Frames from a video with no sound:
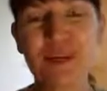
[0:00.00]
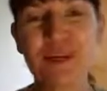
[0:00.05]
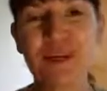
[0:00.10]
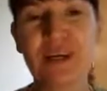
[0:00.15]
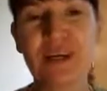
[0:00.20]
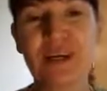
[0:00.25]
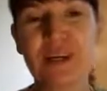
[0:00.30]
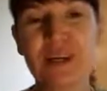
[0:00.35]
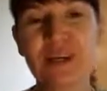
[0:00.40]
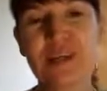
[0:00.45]

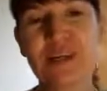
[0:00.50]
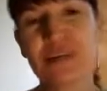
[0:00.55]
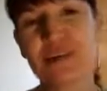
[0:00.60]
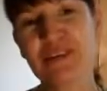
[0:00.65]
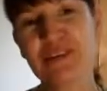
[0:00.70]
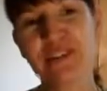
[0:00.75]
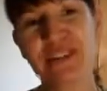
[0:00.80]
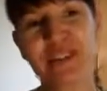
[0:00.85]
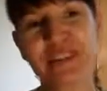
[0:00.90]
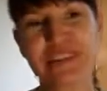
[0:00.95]
and
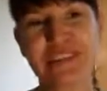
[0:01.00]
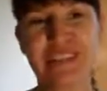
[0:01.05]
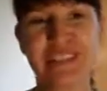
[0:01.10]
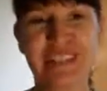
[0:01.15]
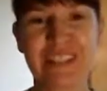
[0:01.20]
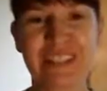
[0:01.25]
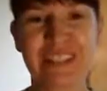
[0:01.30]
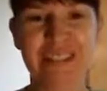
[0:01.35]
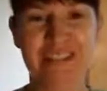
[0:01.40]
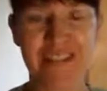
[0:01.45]
on
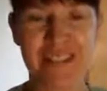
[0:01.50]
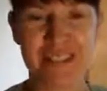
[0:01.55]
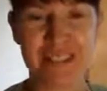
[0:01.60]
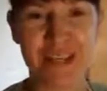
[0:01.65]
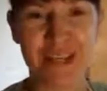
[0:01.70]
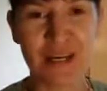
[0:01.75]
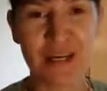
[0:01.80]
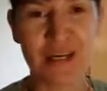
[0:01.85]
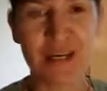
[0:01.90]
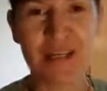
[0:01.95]
it goes.
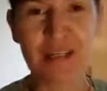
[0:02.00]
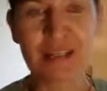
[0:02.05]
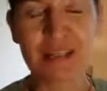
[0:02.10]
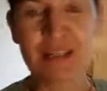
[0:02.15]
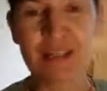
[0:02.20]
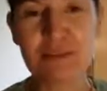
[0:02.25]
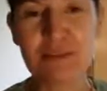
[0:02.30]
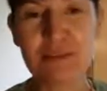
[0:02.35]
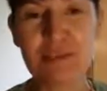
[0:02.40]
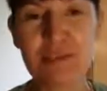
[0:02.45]

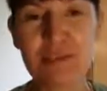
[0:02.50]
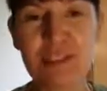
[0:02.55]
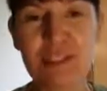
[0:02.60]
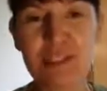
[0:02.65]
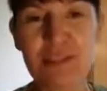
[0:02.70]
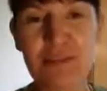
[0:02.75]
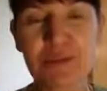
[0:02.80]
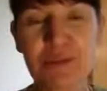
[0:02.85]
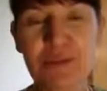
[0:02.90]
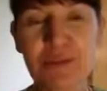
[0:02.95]

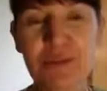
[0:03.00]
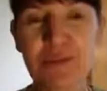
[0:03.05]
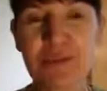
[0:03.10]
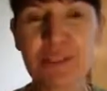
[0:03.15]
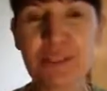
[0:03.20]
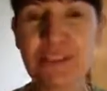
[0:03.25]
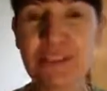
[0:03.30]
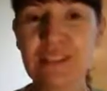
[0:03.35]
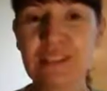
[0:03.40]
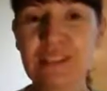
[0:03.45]
So
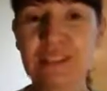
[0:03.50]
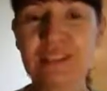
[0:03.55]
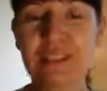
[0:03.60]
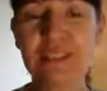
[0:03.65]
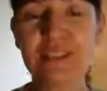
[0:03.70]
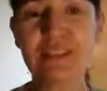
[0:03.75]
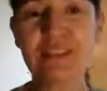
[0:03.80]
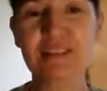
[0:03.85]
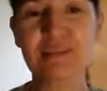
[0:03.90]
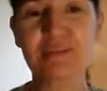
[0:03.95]
yeah,
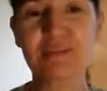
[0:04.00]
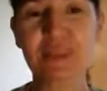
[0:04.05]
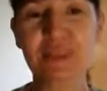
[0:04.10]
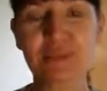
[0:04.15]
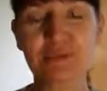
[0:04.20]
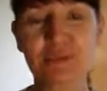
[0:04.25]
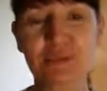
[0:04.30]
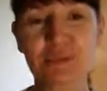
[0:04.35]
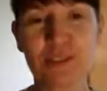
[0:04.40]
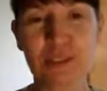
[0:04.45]
this is
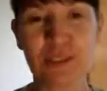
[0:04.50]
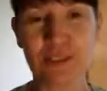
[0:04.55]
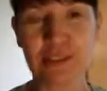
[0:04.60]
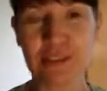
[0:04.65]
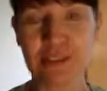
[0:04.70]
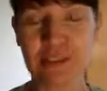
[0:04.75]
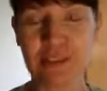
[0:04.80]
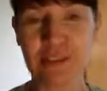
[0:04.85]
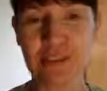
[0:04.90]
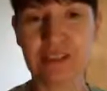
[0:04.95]
mindful
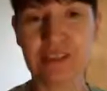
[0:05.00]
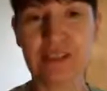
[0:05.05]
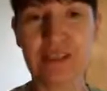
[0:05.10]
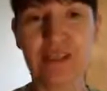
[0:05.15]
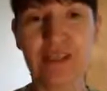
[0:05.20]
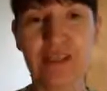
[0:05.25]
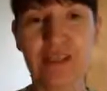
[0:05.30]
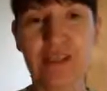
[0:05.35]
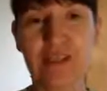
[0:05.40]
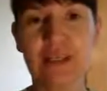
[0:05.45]

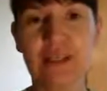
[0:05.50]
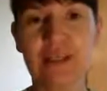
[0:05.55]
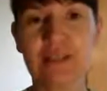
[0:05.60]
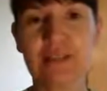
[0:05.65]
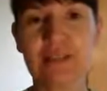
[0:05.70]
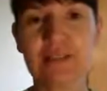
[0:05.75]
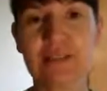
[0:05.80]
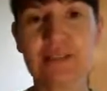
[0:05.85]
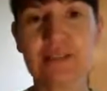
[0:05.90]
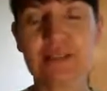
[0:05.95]
eating,
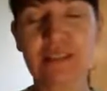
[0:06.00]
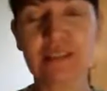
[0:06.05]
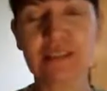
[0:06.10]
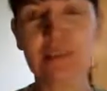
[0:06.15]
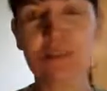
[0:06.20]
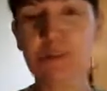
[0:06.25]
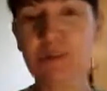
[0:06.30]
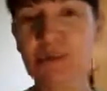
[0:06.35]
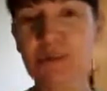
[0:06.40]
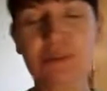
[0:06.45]
and I
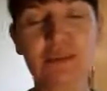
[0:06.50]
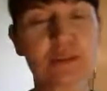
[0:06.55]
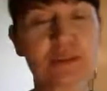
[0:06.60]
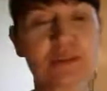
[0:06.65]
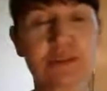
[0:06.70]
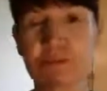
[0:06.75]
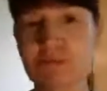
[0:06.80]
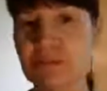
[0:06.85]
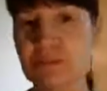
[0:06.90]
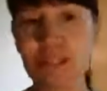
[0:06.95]
could
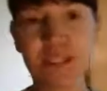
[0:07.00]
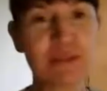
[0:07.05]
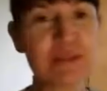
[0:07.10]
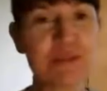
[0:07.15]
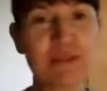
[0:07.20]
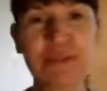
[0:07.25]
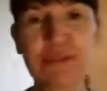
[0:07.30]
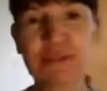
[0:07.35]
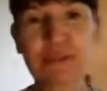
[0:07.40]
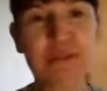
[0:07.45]
keep
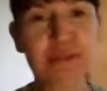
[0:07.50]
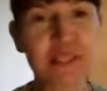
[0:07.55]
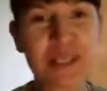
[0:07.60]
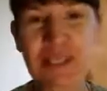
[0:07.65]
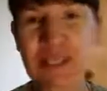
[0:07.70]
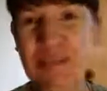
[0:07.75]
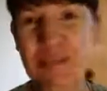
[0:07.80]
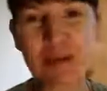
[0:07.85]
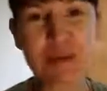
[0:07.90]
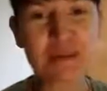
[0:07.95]
on talking
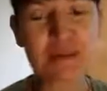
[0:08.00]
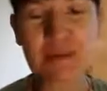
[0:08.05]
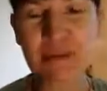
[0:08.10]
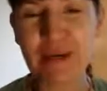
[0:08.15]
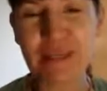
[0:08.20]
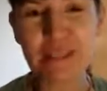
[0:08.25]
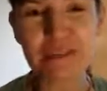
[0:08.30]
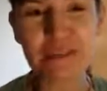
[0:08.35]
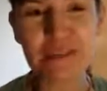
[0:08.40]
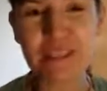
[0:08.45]
about
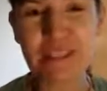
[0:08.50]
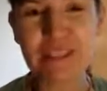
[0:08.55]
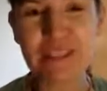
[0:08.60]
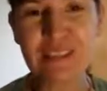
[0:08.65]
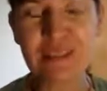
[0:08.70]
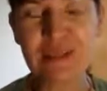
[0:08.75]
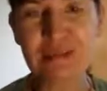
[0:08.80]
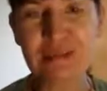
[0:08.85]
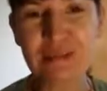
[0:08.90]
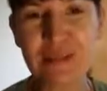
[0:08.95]
mindful
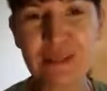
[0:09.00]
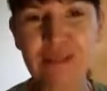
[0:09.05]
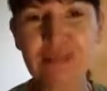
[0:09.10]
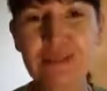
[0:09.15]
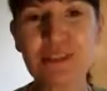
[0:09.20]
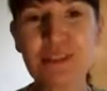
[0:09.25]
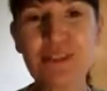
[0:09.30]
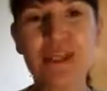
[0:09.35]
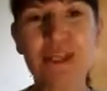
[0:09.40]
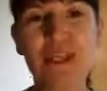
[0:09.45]
eating
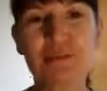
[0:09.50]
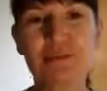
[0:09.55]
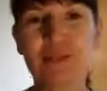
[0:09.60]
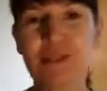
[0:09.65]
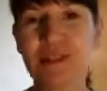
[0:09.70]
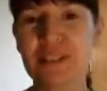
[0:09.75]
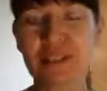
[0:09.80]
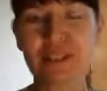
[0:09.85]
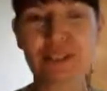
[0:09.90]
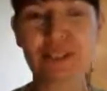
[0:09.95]
forever,
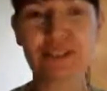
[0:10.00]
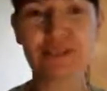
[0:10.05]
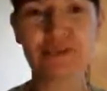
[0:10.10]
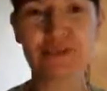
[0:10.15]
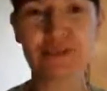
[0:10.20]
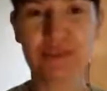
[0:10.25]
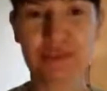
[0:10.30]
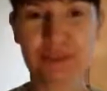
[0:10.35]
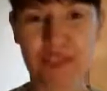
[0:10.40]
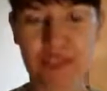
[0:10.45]
but I just
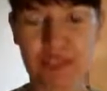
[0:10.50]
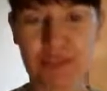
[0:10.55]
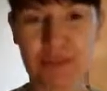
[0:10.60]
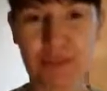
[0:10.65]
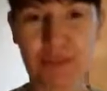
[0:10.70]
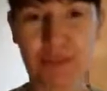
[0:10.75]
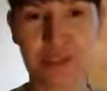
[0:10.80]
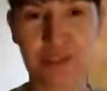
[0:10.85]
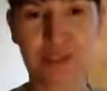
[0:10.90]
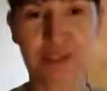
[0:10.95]
want to keep
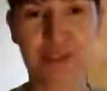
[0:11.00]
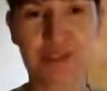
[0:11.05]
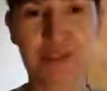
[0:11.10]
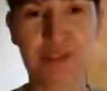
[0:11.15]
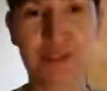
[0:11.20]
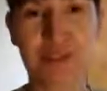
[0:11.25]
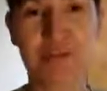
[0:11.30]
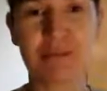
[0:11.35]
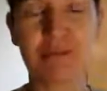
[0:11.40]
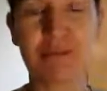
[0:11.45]
it
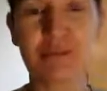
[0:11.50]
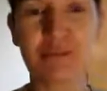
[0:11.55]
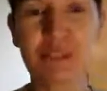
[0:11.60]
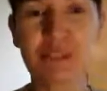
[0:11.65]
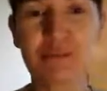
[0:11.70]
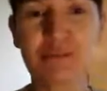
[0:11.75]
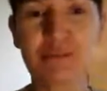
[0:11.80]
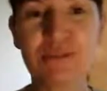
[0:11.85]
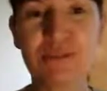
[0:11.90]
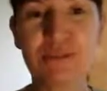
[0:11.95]
short and
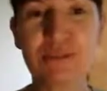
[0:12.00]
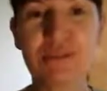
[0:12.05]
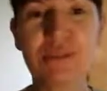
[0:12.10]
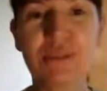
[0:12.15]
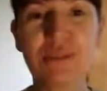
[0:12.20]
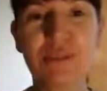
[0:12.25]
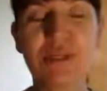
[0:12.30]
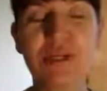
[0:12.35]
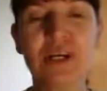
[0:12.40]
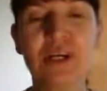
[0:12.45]
brief
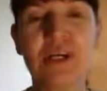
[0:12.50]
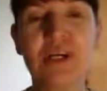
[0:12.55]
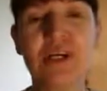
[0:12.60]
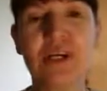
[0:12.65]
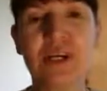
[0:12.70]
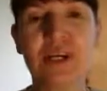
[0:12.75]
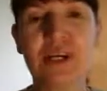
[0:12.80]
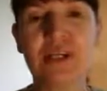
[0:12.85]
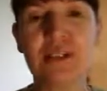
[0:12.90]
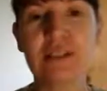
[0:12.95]
here,
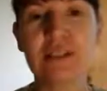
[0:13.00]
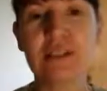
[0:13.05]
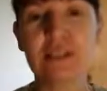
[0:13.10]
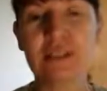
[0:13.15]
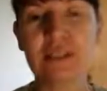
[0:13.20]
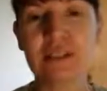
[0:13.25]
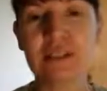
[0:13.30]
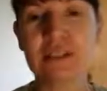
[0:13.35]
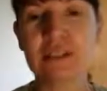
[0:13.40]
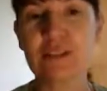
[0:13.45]
and
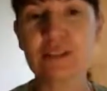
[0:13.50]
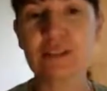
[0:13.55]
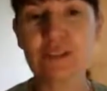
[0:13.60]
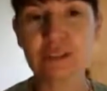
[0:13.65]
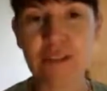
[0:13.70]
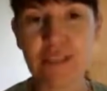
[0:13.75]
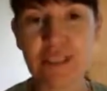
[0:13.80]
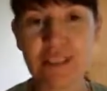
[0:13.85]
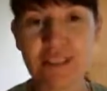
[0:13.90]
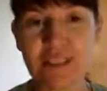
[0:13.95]
I can
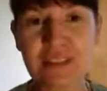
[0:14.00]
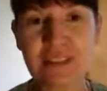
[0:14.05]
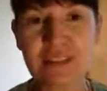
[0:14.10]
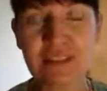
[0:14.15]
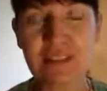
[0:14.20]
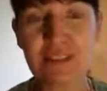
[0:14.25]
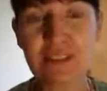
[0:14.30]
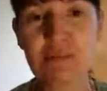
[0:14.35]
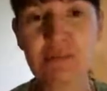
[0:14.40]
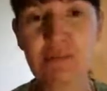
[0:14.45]
talk another
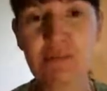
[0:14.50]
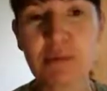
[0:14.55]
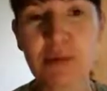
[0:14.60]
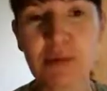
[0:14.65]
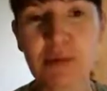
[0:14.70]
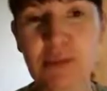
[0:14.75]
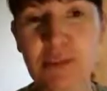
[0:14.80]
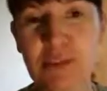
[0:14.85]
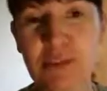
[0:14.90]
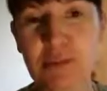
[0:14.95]
time
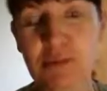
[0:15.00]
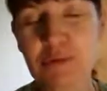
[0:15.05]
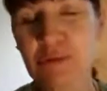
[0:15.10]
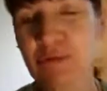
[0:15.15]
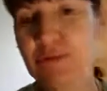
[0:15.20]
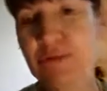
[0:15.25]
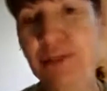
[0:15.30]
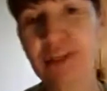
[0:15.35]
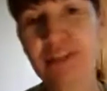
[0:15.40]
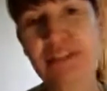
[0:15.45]
about it or
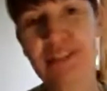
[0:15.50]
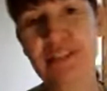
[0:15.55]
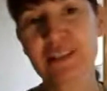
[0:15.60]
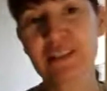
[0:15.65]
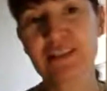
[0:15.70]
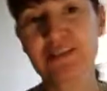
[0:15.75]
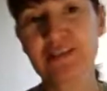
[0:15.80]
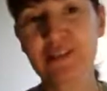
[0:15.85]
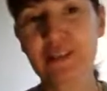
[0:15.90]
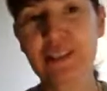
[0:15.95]
create a
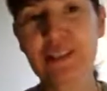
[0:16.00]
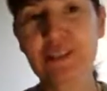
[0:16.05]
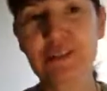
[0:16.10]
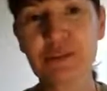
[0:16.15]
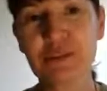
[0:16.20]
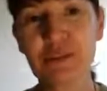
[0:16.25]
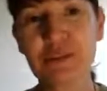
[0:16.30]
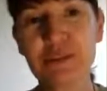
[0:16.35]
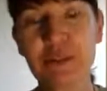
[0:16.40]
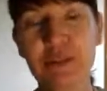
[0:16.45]
little
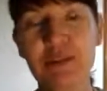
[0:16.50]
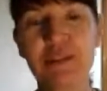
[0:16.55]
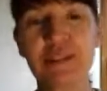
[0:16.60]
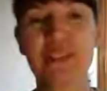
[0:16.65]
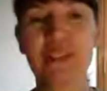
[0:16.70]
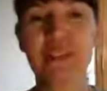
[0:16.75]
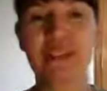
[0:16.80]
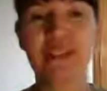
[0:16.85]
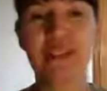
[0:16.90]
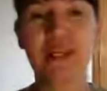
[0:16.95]
video about
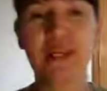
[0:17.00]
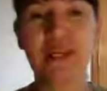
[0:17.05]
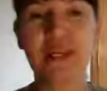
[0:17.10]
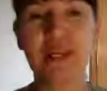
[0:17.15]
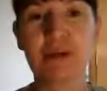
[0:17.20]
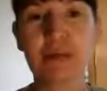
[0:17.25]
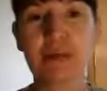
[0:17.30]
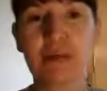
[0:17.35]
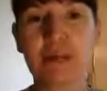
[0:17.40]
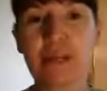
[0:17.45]
it,
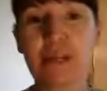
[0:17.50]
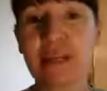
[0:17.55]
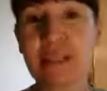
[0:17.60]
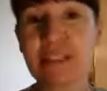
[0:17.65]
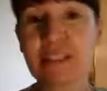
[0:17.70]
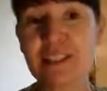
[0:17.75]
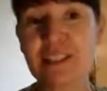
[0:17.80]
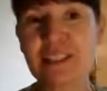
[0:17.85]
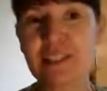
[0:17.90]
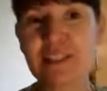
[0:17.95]
but
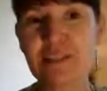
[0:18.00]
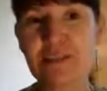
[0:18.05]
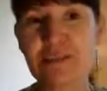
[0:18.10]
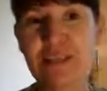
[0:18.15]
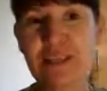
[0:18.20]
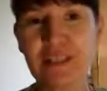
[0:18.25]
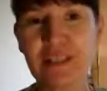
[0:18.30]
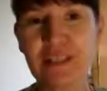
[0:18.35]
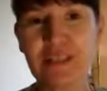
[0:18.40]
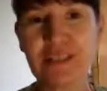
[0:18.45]
let's just
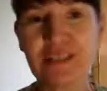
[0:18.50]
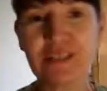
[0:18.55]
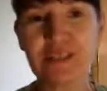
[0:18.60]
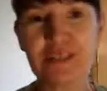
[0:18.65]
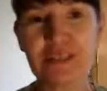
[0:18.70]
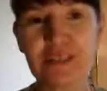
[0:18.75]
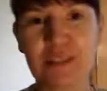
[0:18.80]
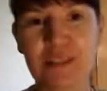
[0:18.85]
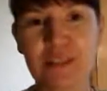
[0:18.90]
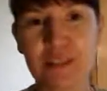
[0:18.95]
try it
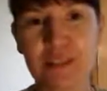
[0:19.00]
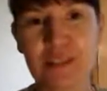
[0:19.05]
out.